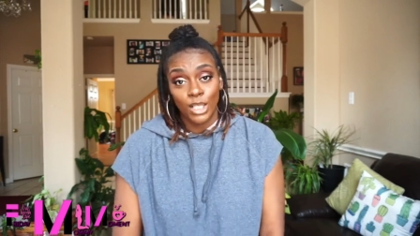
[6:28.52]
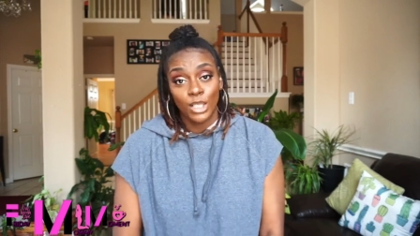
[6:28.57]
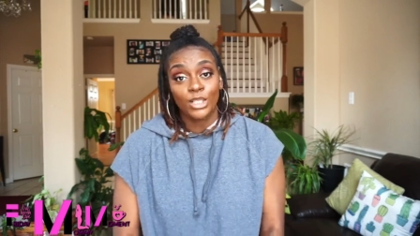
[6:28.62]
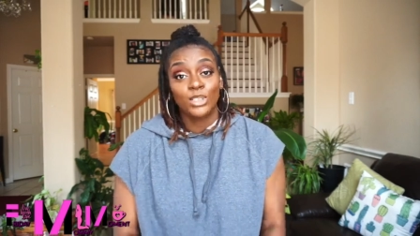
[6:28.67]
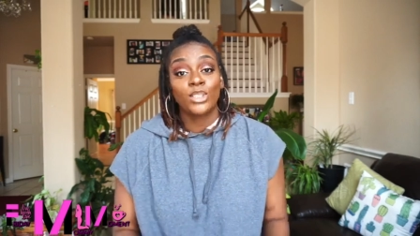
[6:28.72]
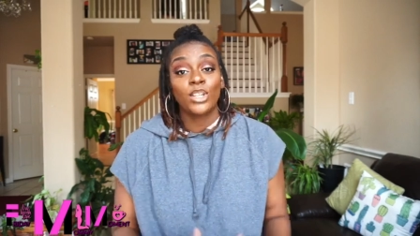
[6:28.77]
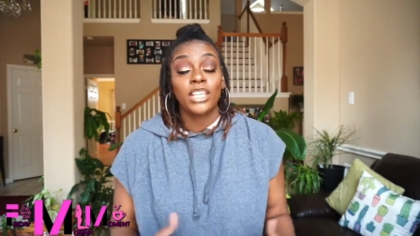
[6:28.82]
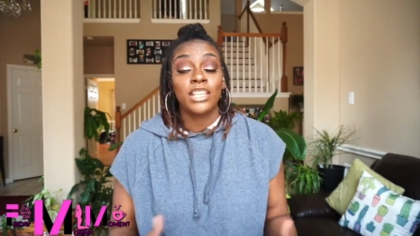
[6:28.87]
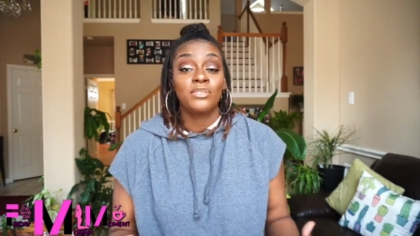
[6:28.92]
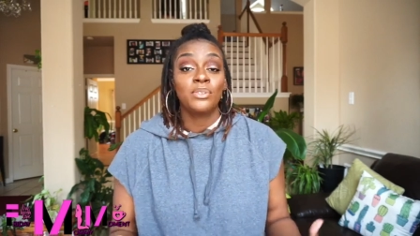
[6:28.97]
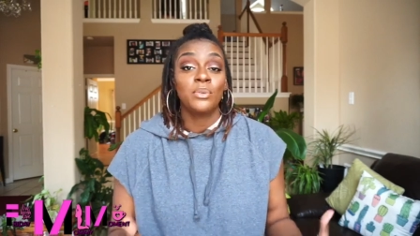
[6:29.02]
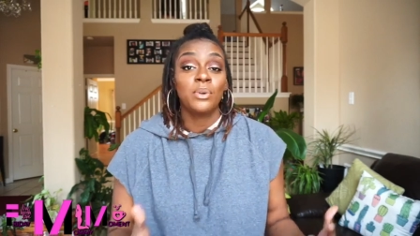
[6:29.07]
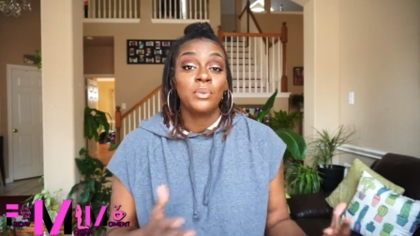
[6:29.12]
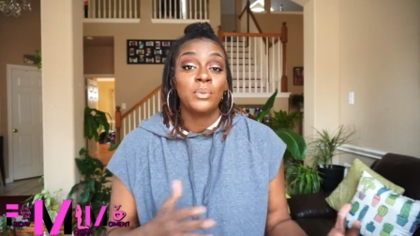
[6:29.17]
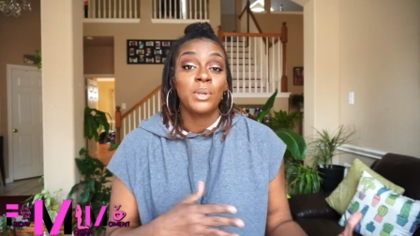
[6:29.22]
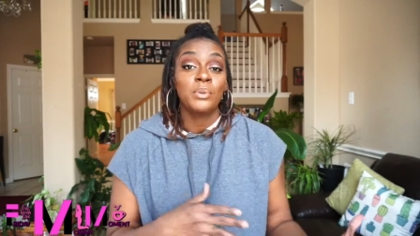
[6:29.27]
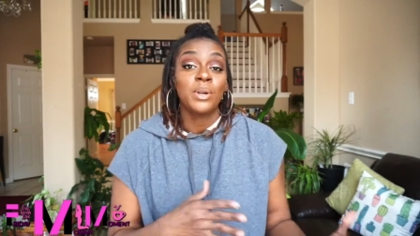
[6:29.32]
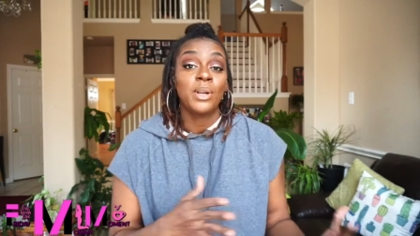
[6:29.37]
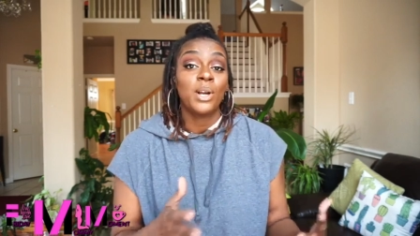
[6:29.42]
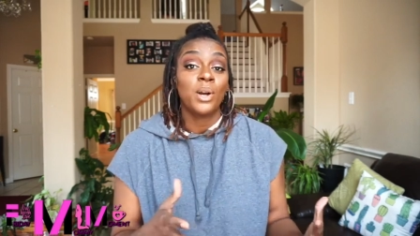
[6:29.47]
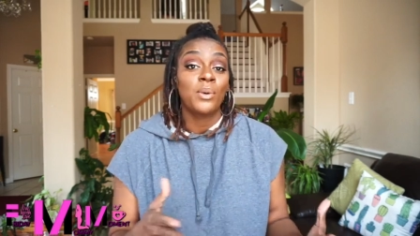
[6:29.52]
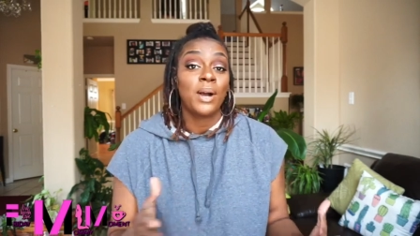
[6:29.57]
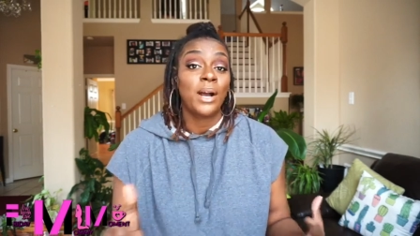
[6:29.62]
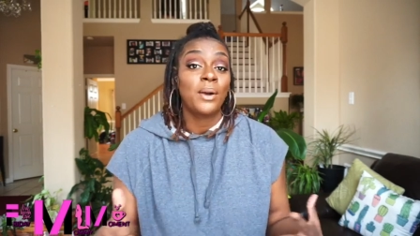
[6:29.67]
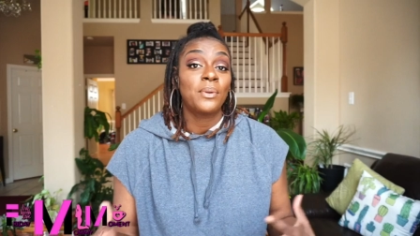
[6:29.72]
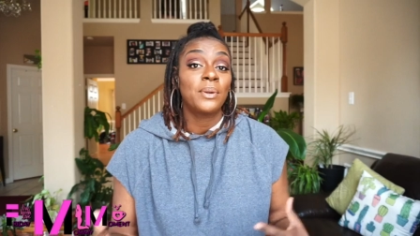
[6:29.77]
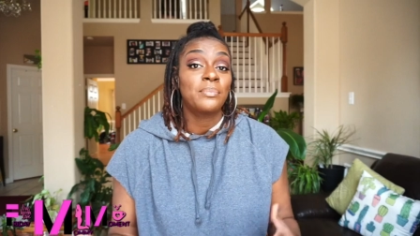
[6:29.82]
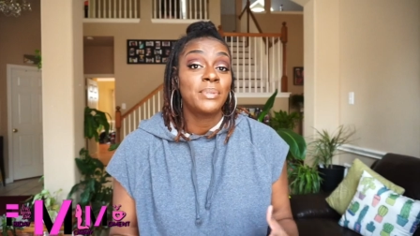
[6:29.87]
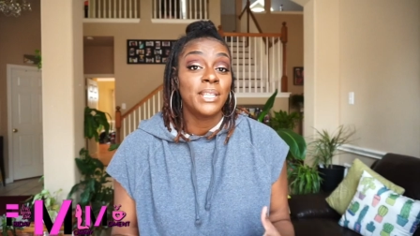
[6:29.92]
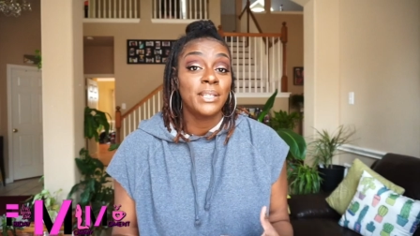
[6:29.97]
So even when we would go
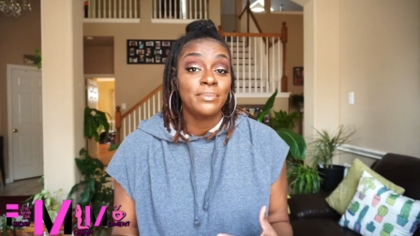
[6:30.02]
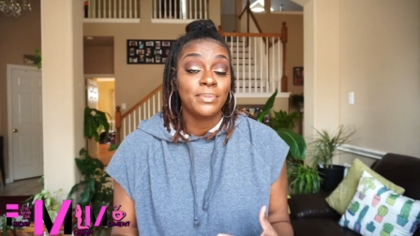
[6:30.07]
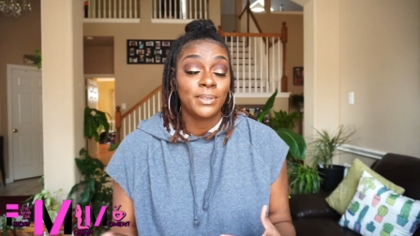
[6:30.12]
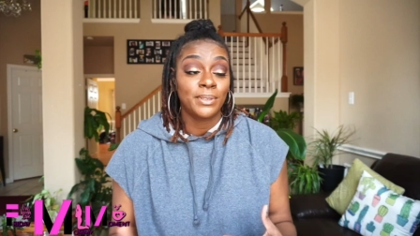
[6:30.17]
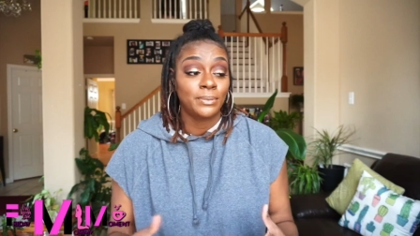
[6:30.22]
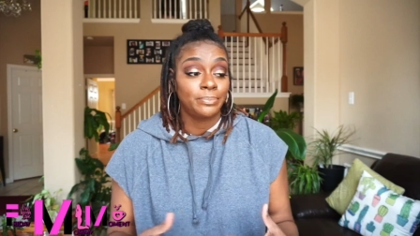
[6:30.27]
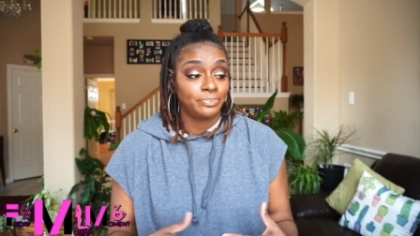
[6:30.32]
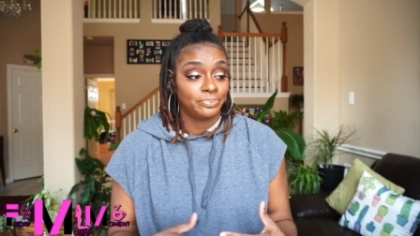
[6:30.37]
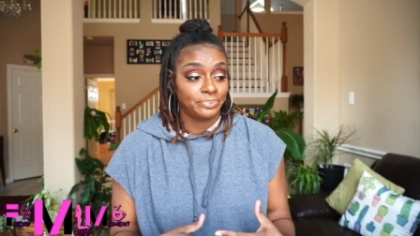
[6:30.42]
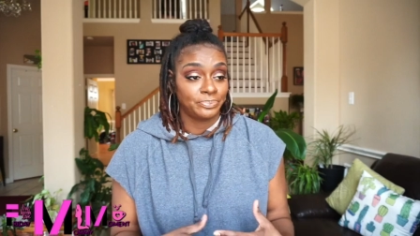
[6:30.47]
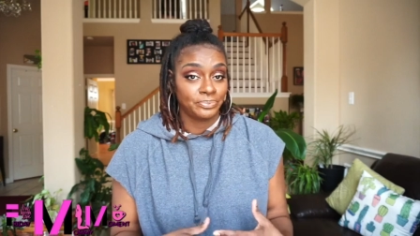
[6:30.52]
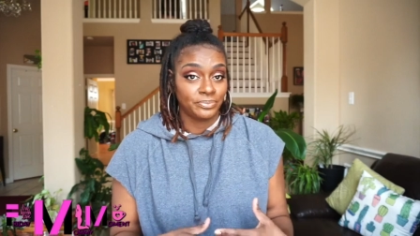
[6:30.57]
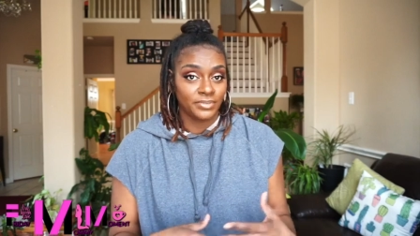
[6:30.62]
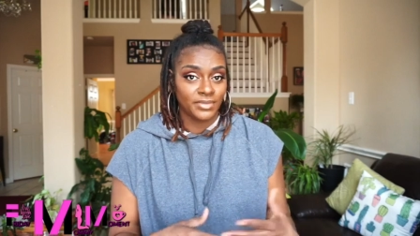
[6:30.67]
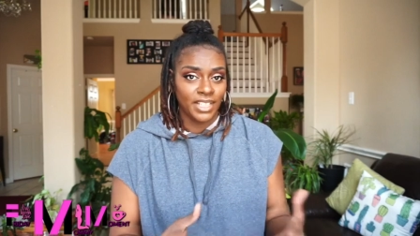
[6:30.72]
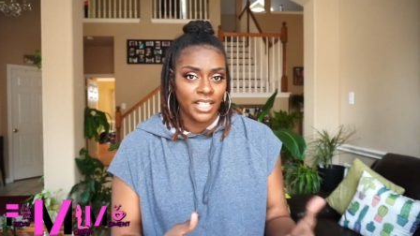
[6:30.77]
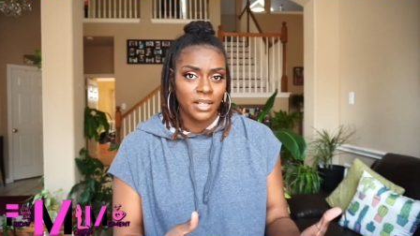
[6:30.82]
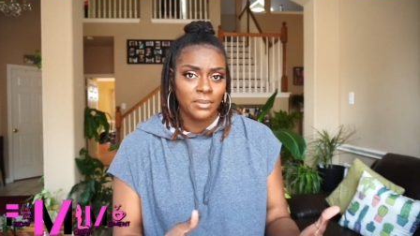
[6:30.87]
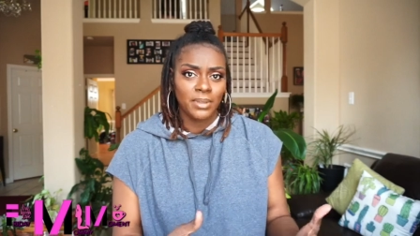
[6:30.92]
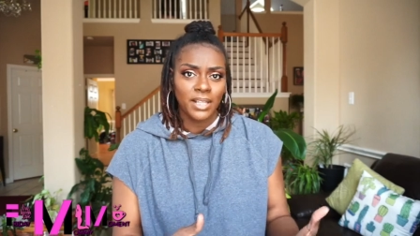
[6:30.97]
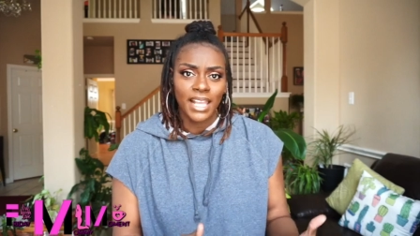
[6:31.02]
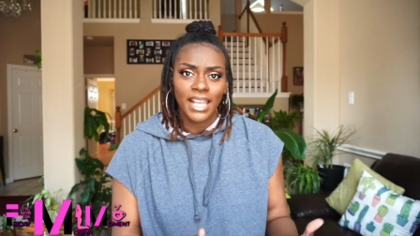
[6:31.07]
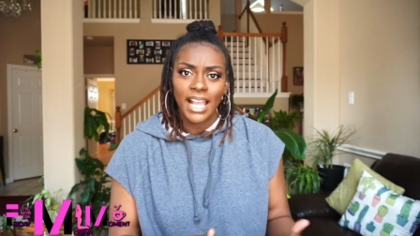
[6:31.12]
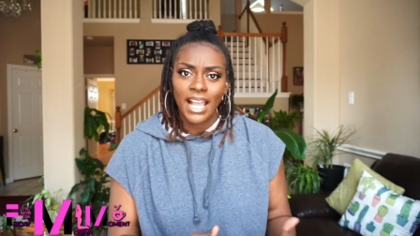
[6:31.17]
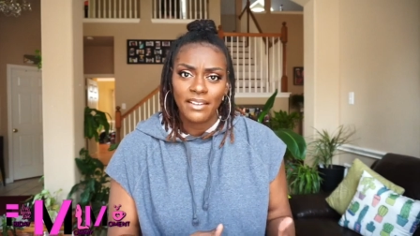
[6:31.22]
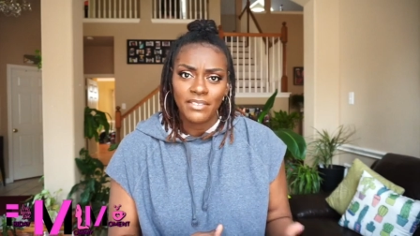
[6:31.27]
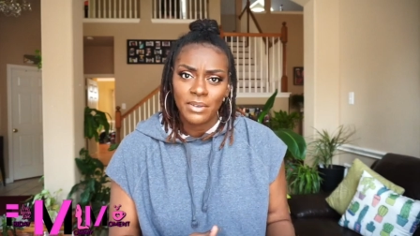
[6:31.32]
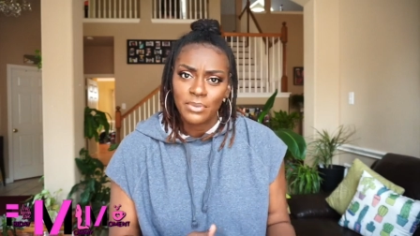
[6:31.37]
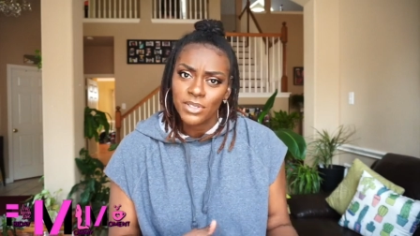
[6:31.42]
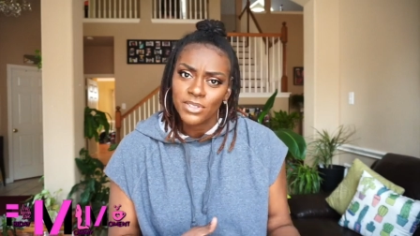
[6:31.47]
out with people, they'd be like,
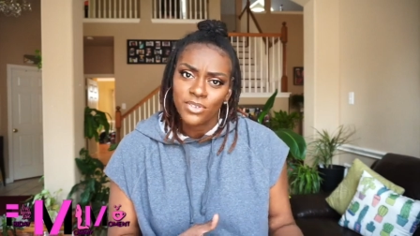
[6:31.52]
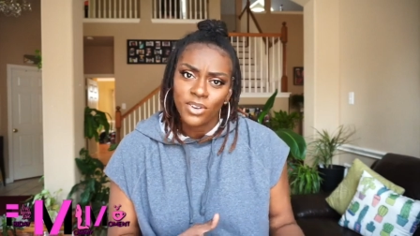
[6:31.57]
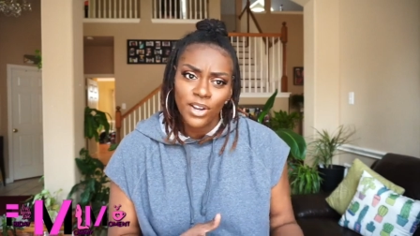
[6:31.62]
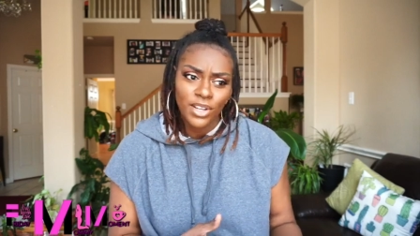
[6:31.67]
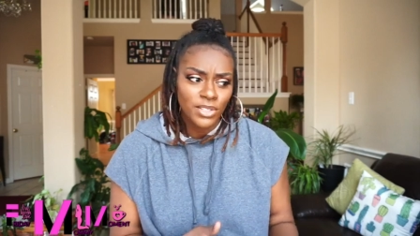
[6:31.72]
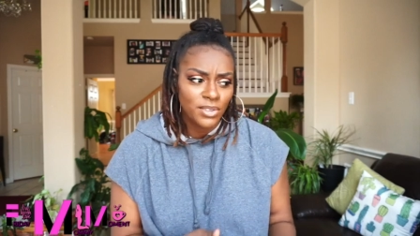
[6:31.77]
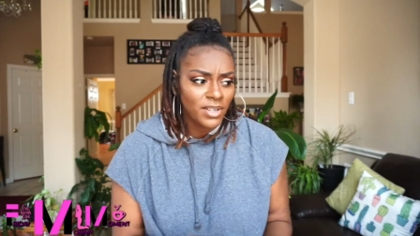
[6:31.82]
Ivy, what's wrong?